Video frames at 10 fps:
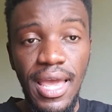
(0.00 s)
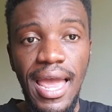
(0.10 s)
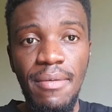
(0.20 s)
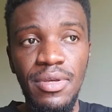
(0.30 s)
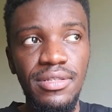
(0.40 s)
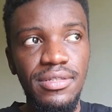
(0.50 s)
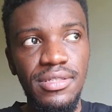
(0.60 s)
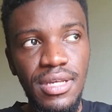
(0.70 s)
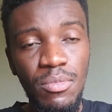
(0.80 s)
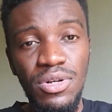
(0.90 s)
I mean,
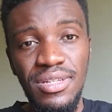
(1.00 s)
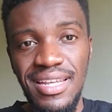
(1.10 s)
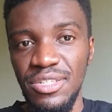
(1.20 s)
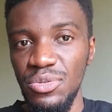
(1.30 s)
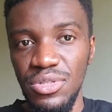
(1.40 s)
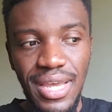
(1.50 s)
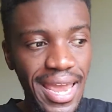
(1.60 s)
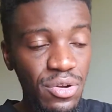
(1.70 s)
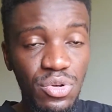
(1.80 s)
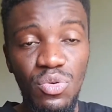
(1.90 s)
someone that's using
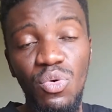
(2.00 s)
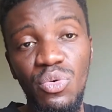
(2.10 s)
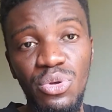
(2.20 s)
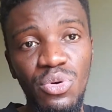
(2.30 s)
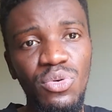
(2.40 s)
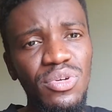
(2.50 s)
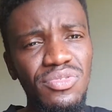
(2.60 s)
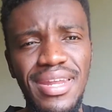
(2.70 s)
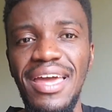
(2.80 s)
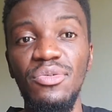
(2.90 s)
Android Oreo or
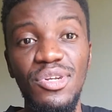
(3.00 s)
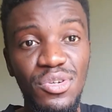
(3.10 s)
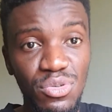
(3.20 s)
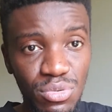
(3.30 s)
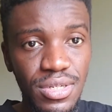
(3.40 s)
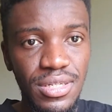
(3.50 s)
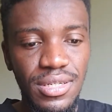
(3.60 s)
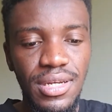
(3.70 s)
even Android Nougat